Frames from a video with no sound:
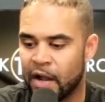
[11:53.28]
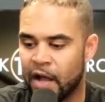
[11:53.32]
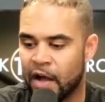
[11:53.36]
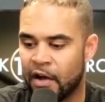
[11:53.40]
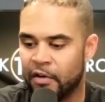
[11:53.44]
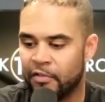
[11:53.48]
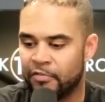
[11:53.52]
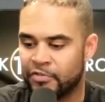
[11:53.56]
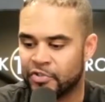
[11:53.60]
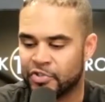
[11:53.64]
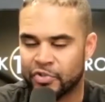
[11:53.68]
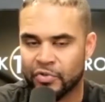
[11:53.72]

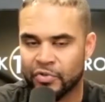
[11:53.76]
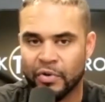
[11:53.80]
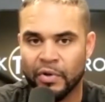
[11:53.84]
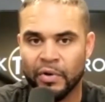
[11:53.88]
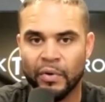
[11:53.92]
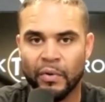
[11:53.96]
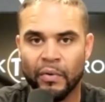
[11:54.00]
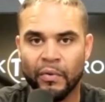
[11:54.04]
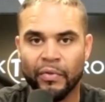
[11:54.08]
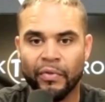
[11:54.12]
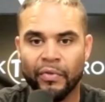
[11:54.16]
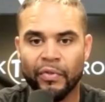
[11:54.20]
of
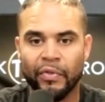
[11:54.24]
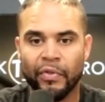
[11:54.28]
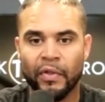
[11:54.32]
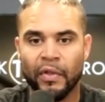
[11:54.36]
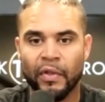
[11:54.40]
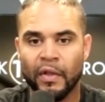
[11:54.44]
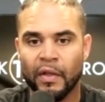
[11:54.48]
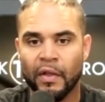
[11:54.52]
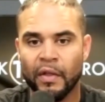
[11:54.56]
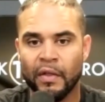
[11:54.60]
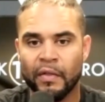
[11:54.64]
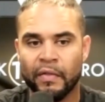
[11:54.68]
truth.
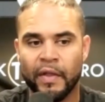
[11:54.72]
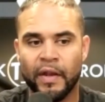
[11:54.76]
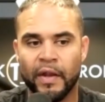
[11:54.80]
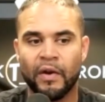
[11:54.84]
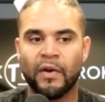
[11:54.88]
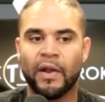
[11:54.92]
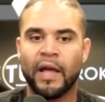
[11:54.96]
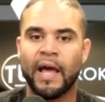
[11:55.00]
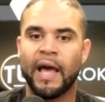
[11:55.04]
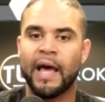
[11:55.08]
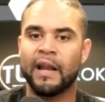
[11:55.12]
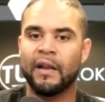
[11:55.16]
They don't know
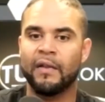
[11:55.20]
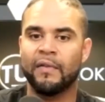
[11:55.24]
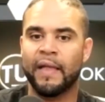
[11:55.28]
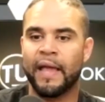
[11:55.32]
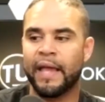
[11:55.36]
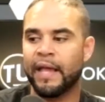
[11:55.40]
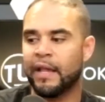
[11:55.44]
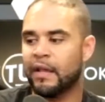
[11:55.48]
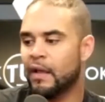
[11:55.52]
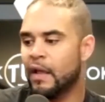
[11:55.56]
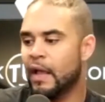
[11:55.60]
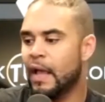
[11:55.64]
how to
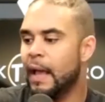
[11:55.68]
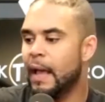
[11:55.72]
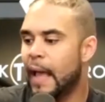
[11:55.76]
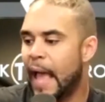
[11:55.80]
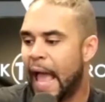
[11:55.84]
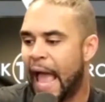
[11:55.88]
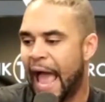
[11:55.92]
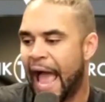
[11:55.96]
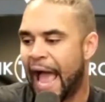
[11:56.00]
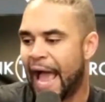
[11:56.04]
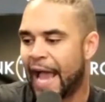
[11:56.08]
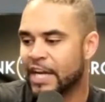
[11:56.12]
like
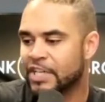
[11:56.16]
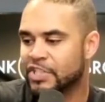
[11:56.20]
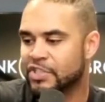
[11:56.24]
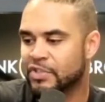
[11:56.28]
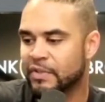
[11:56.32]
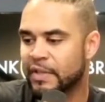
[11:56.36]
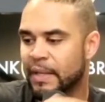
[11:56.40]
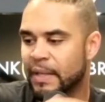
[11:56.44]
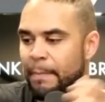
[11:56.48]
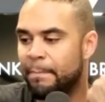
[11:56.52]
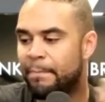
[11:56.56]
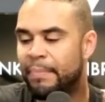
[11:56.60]

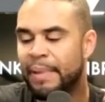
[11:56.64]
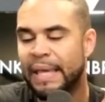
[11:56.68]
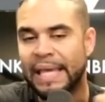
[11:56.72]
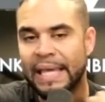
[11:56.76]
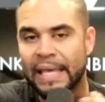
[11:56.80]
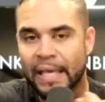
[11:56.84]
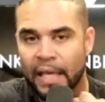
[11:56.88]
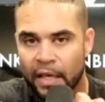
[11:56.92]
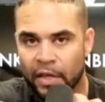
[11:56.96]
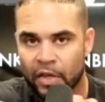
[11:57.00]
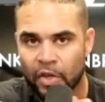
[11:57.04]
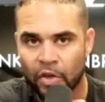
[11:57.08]
actually be
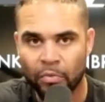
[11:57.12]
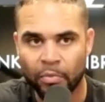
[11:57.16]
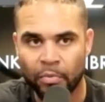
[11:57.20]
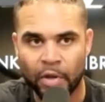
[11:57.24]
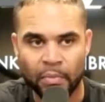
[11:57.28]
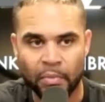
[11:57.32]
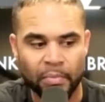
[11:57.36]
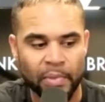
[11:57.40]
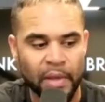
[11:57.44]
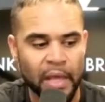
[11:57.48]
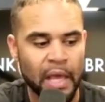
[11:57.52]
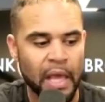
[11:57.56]
a human
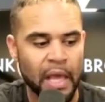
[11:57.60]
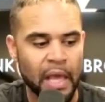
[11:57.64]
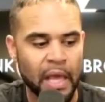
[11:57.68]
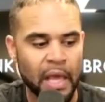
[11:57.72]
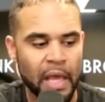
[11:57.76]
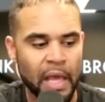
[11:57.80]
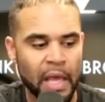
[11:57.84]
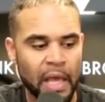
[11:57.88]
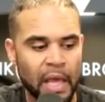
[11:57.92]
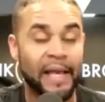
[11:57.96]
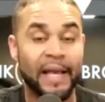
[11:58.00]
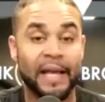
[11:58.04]
being,
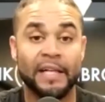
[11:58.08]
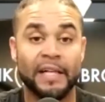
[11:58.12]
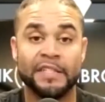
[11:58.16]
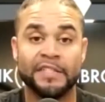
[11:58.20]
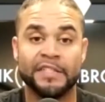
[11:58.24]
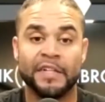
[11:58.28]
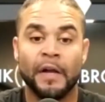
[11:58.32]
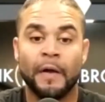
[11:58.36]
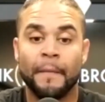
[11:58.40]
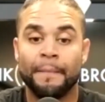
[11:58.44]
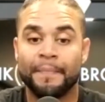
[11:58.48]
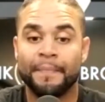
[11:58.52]
because
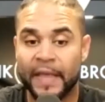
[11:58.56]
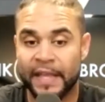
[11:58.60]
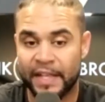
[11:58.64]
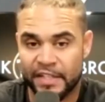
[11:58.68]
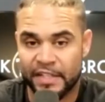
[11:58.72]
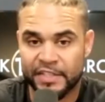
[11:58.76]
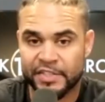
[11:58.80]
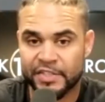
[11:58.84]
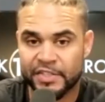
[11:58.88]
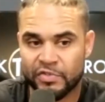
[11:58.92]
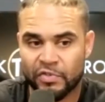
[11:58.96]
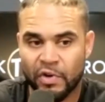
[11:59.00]
it's
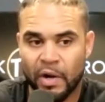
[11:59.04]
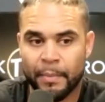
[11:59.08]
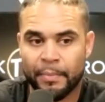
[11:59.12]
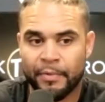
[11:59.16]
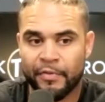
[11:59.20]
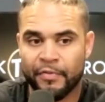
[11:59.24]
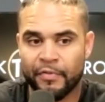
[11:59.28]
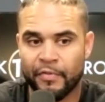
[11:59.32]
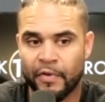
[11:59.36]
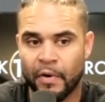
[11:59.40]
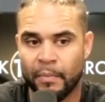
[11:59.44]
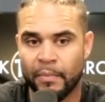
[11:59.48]
stripped
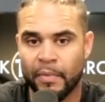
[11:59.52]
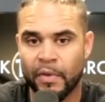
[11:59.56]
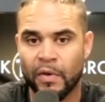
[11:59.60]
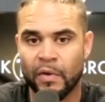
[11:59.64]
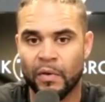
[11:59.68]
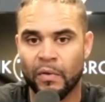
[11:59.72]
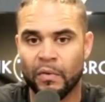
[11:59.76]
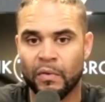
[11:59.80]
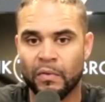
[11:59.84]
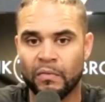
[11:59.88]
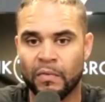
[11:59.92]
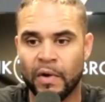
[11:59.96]
from you,
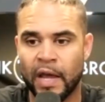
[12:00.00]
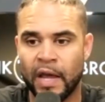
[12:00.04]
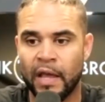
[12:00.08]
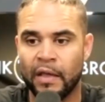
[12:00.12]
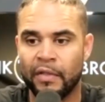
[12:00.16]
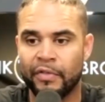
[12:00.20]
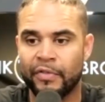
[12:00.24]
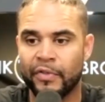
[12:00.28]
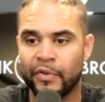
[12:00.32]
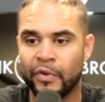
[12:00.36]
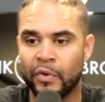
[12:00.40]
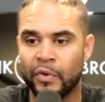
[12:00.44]
right?
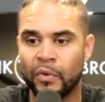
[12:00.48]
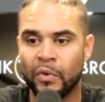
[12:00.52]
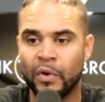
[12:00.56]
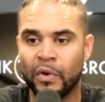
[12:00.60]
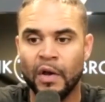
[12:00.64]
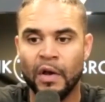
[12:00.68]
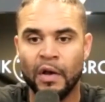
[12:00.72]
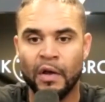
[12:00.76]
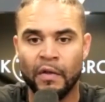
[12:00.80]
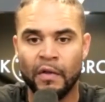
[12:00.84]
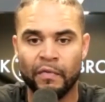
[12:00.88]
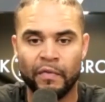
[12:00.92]
Through
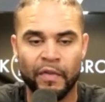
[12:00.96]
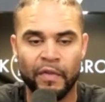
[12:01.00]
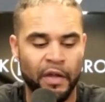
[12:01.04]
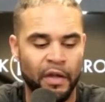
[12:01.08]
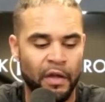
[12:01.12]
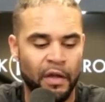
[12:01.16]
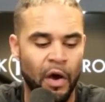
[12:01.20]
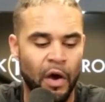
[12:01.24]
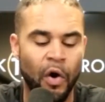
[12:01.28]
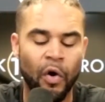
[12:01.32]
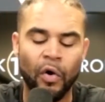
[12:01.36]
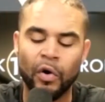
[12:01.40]
the
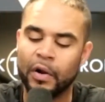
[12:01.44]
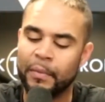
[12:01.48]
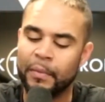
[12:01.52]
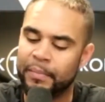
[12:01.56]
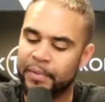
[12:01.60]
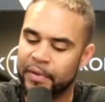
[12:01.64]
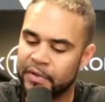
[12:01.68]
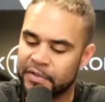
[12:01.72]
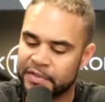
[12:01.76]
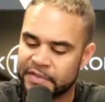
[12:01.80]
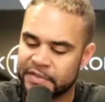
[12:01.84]
own abuse